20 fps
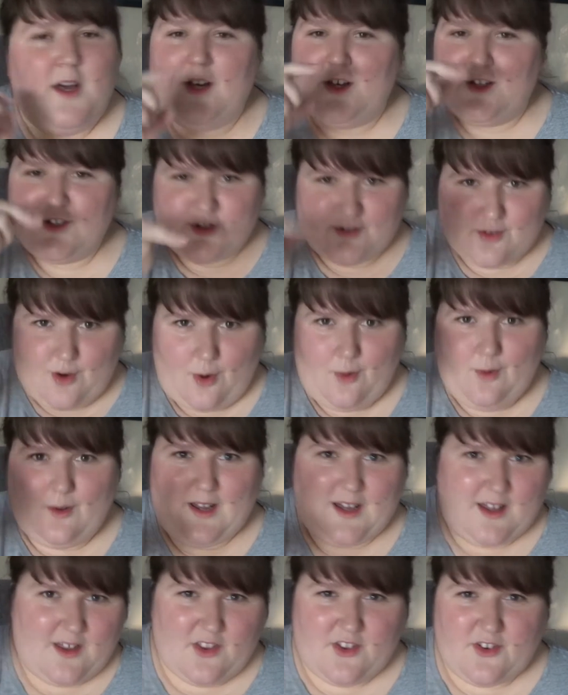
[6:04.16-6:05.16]

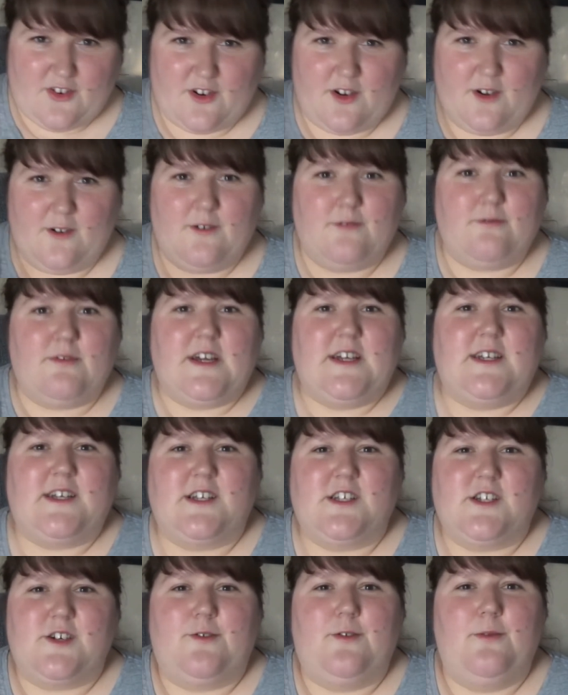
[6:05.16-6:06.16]
scrolling through and reading
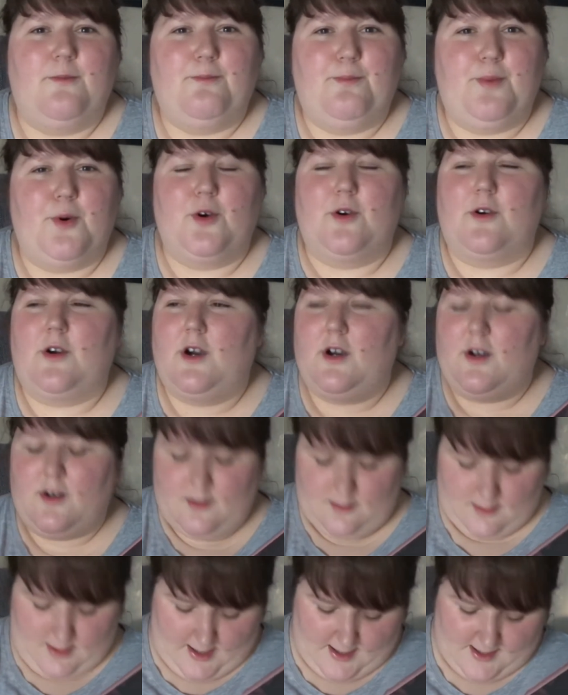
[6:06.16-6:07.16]
different book
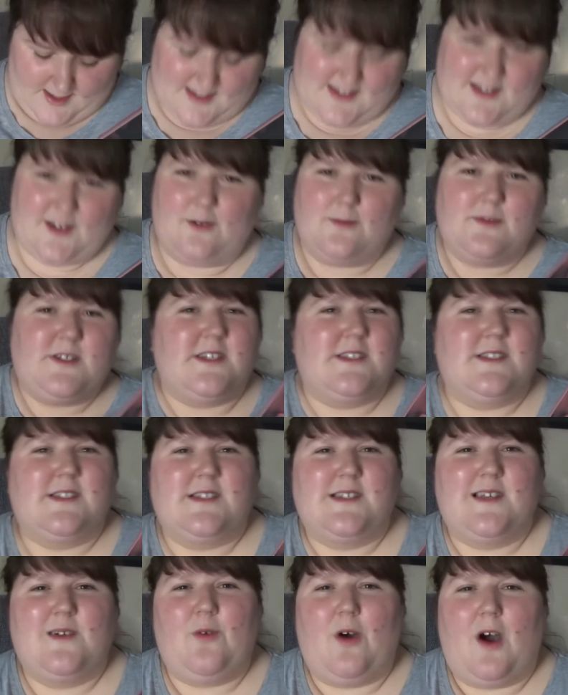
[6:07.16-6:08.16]
like synopses and
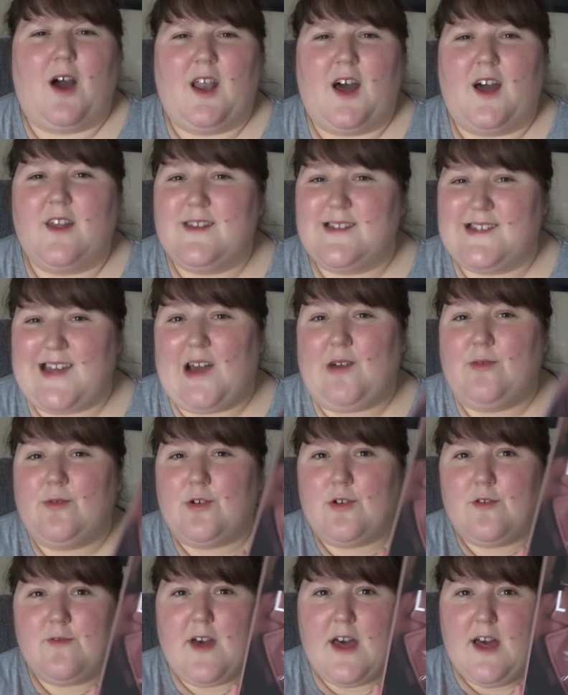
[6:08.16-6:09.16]
see what I like the sound
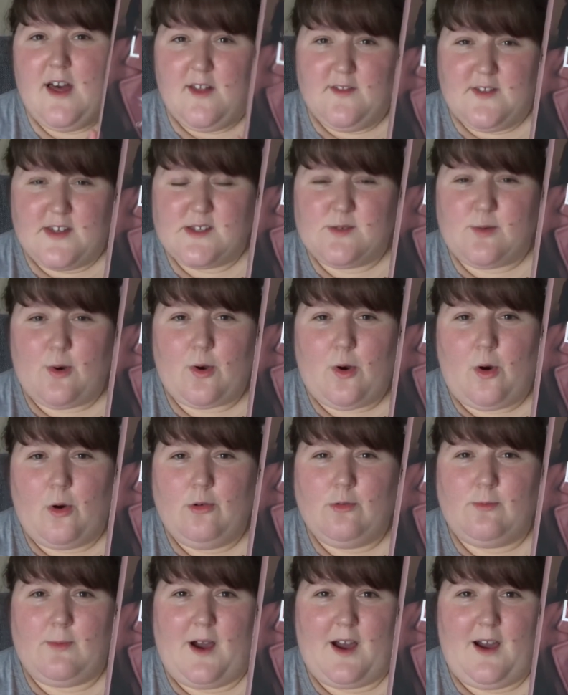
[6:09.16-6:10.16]
of. This one
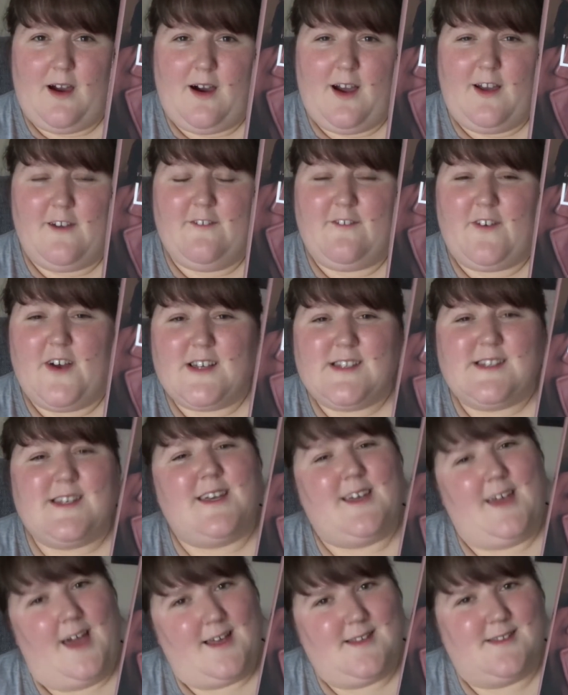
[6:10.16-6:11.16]
caught my eye. Firstly,
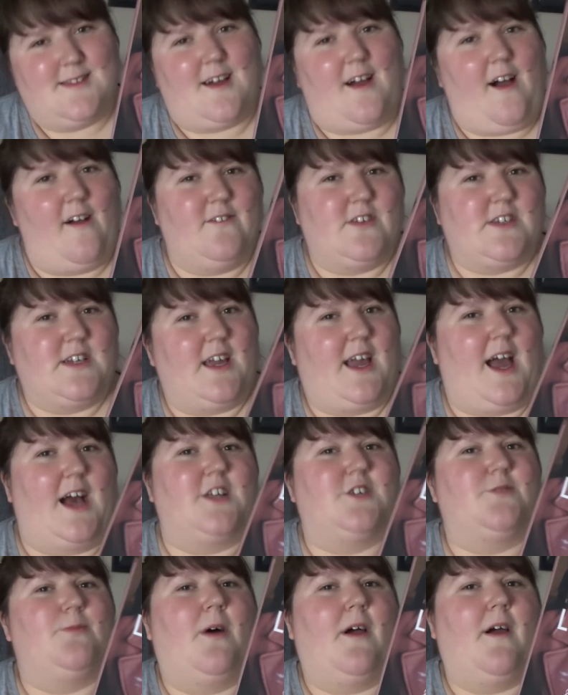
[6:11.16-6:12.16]
yes, the cover did
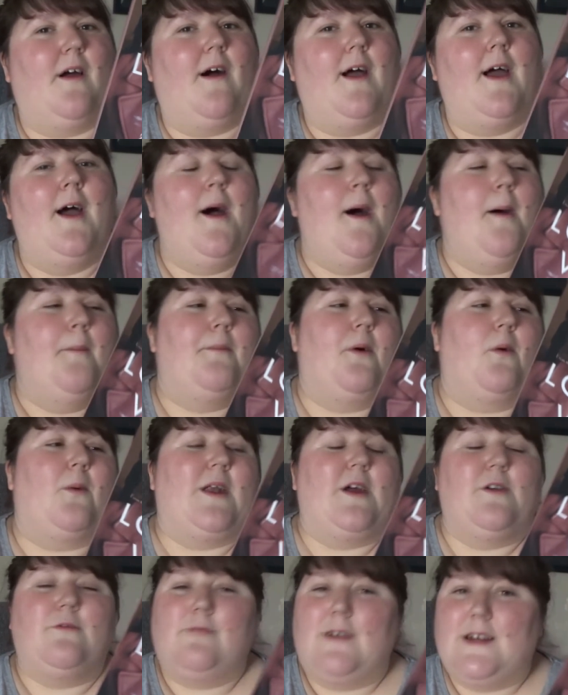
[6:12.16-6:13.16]
catch my eye, but when
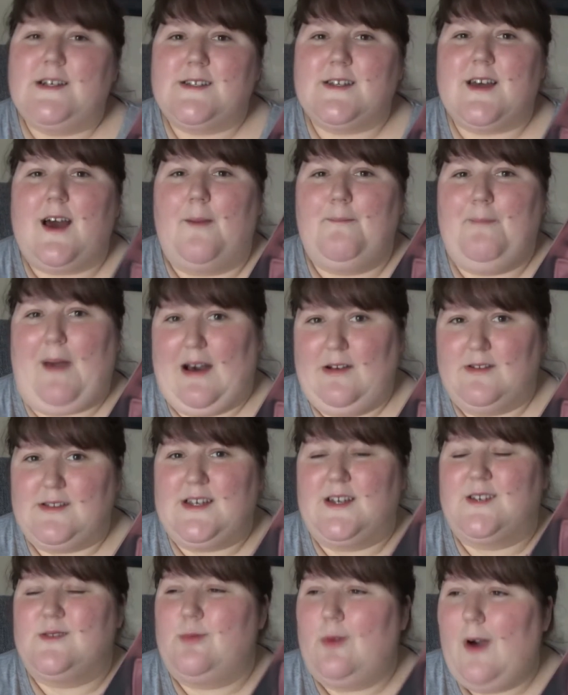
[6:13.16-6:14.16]
I read about
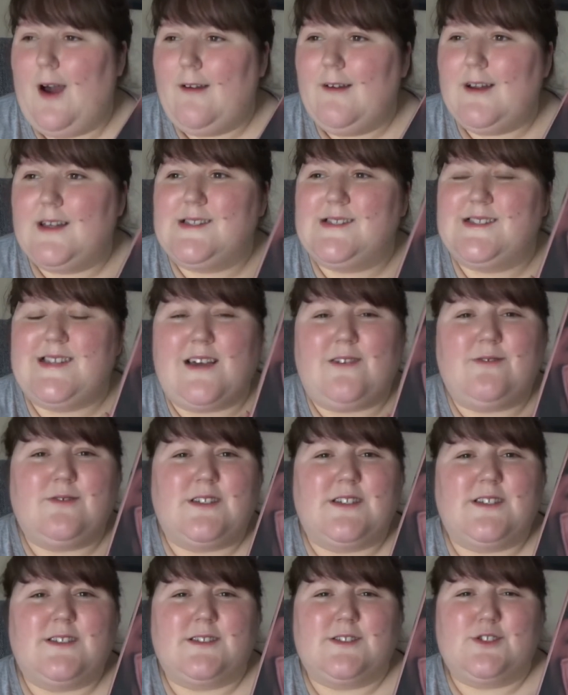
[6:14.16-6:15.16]
it as well, it
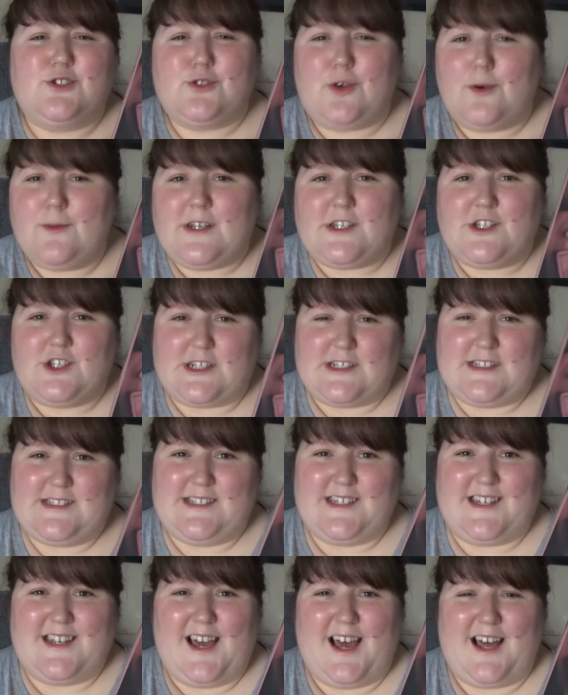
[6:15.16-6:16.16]
sounded so
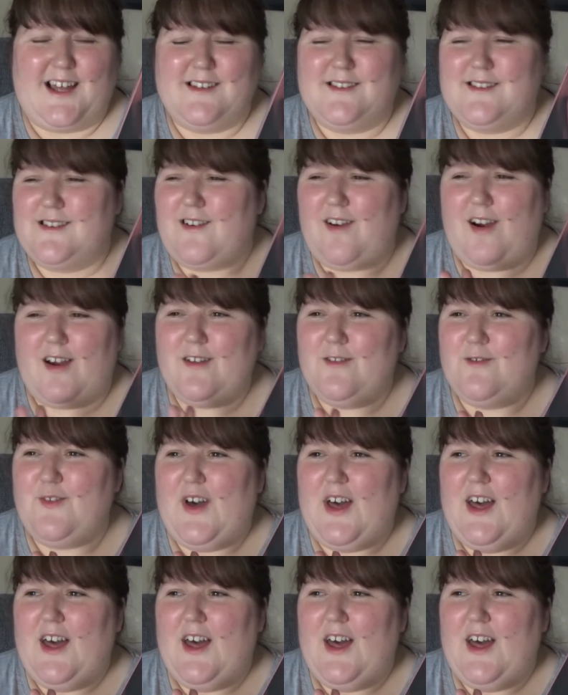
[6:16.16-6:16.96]
interesting and kind of